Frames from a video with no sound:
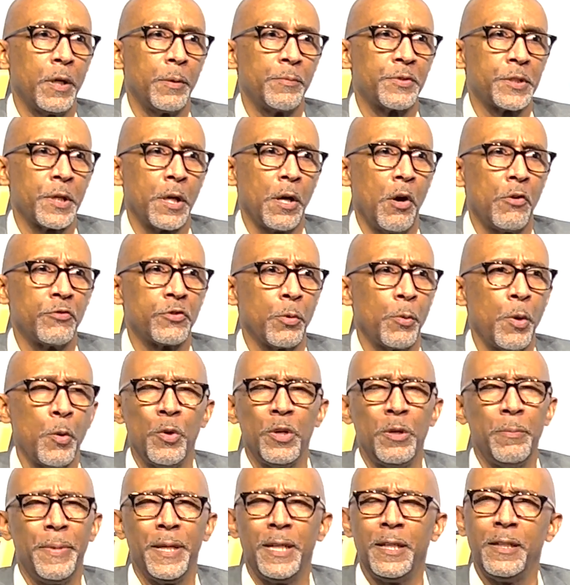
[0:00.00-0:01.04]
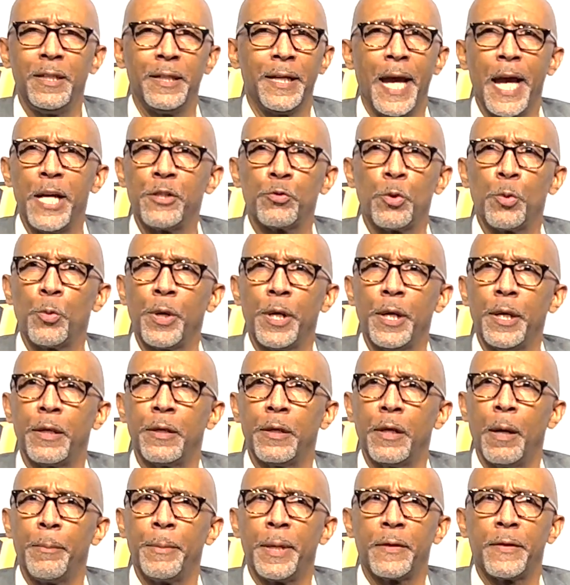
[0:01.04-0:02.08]
in themselves that we wouldn't have been in the games we were in.
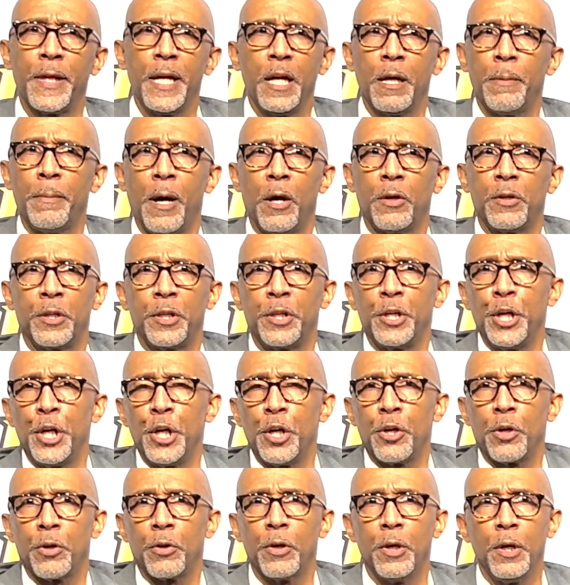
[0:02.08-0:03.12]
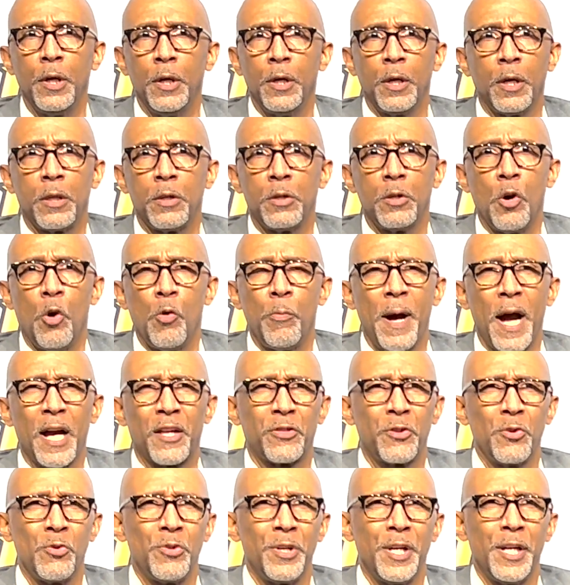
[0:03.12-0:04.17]
I mean, think about a year. You go
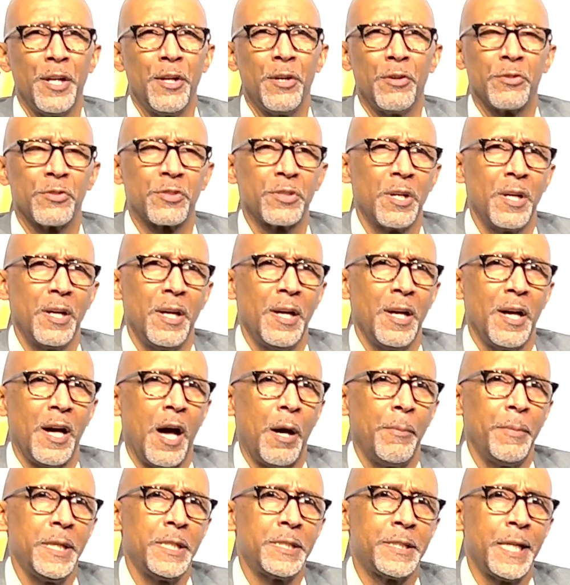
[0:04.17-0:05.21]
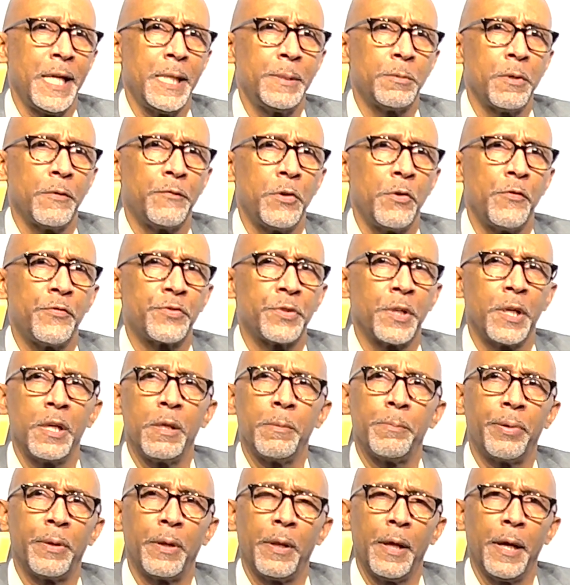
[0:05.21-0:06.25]
back through years. How many teams have you
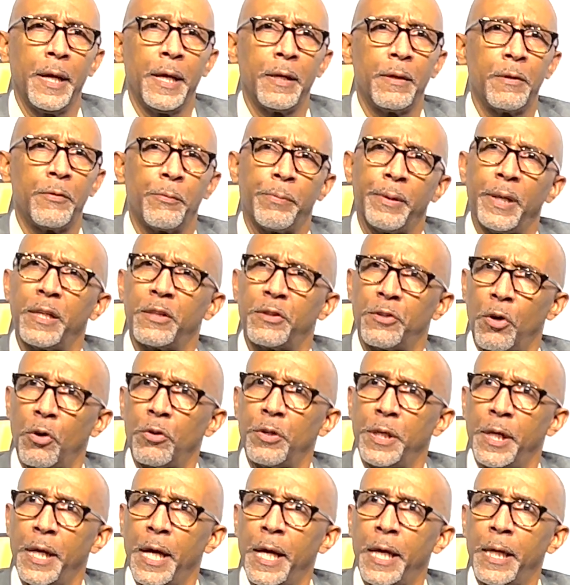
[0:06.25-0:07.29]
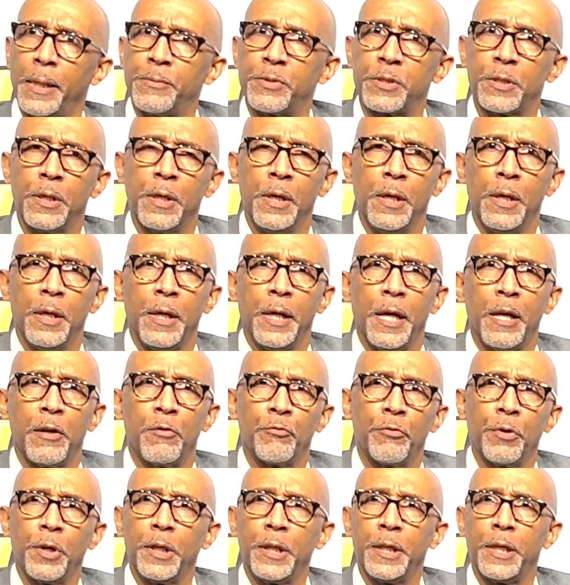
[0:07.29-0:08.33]
seen play 30 games
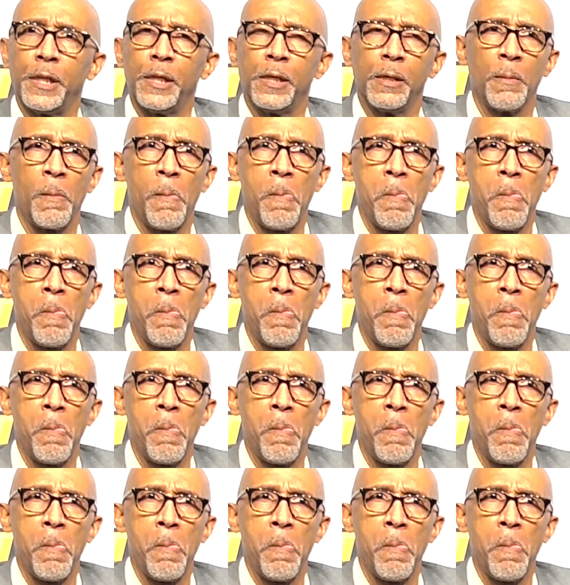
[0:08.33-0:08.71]
and really,